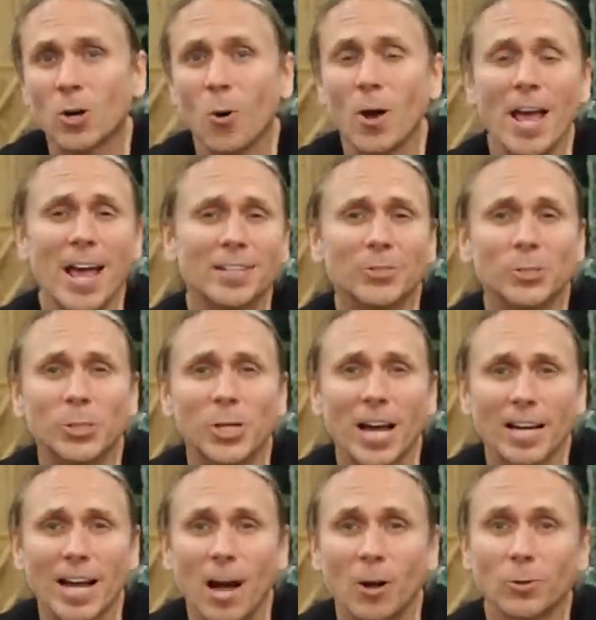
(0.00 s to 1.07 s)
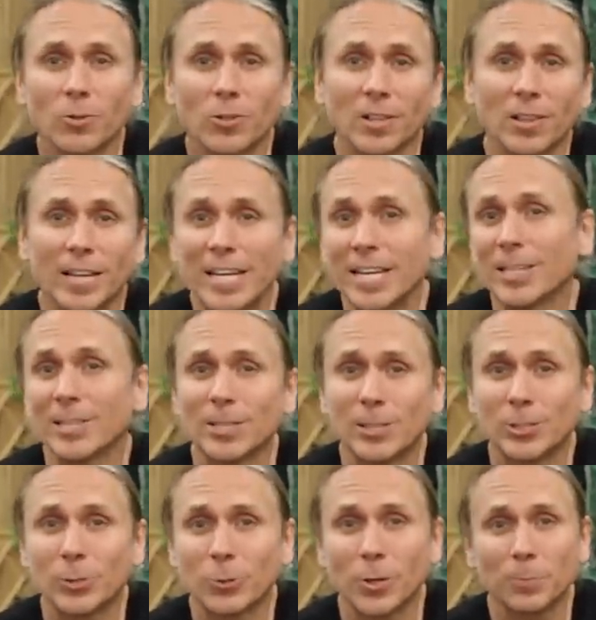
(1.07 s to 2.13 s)
Go ahead and check out the link in the
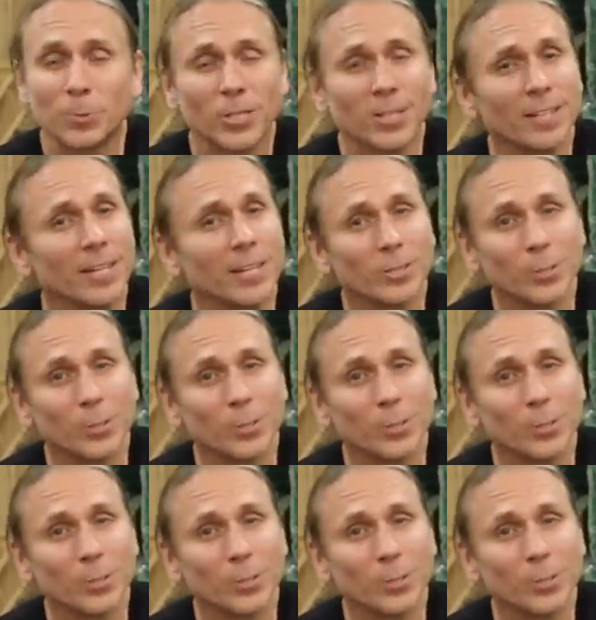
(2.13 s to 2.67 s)
description.